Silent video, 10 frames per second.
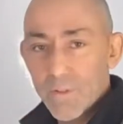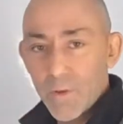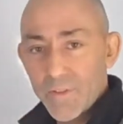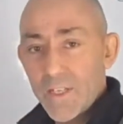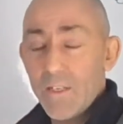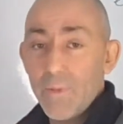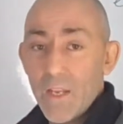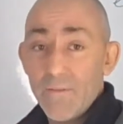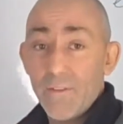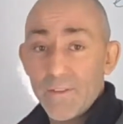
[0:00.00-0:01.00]
spontaneous
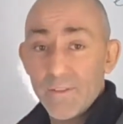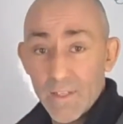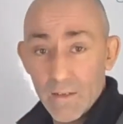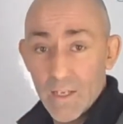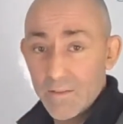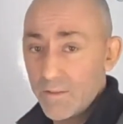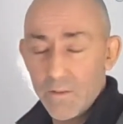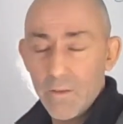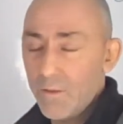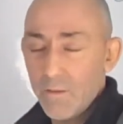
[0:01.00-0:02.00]
behaviours in C classes.
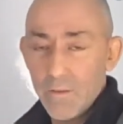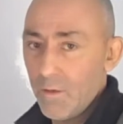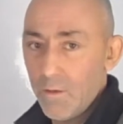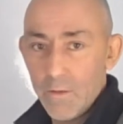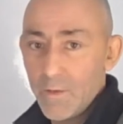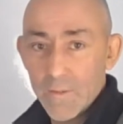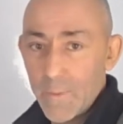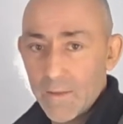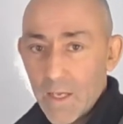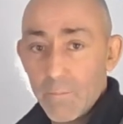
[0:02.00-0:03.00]
You don't
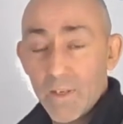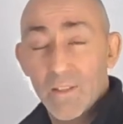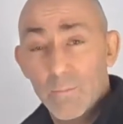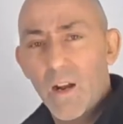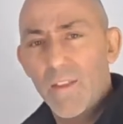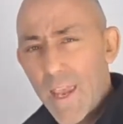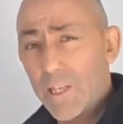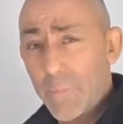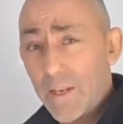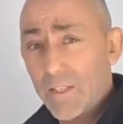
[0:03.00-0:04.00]
expect that because part of the
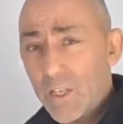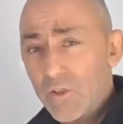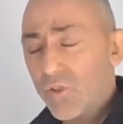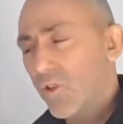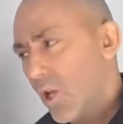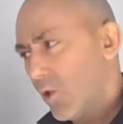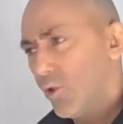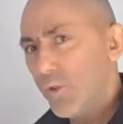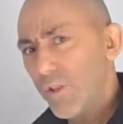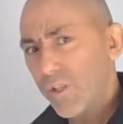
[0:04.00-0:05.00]
expectations are
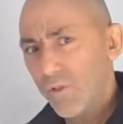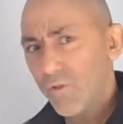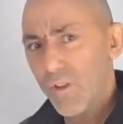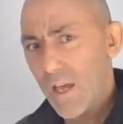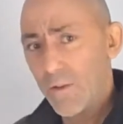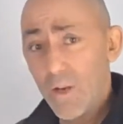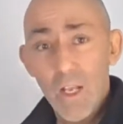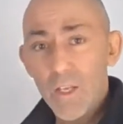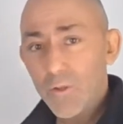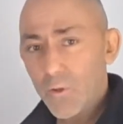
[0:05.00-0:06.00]
you do this, you do that.
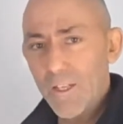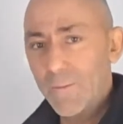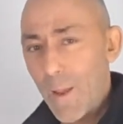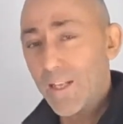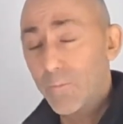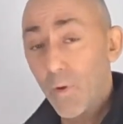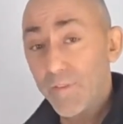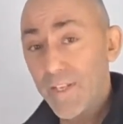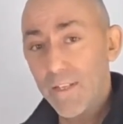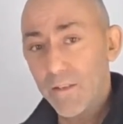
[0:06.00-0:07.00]
You don't expect
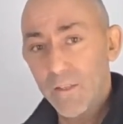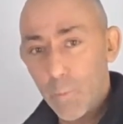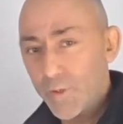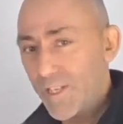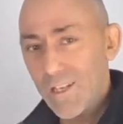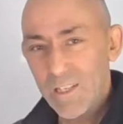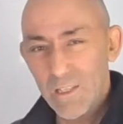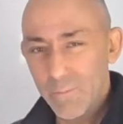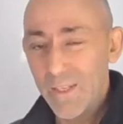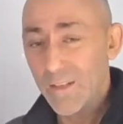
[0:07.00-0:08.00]
spontaneous. Spontaneous
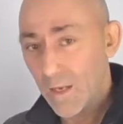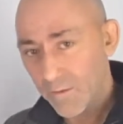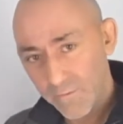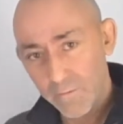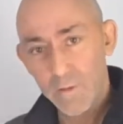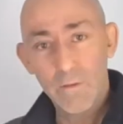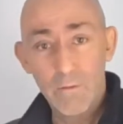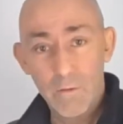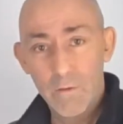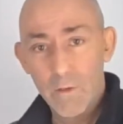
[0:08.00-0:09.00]
has been kind
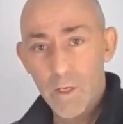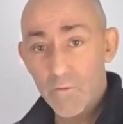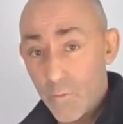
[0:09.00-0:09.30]
of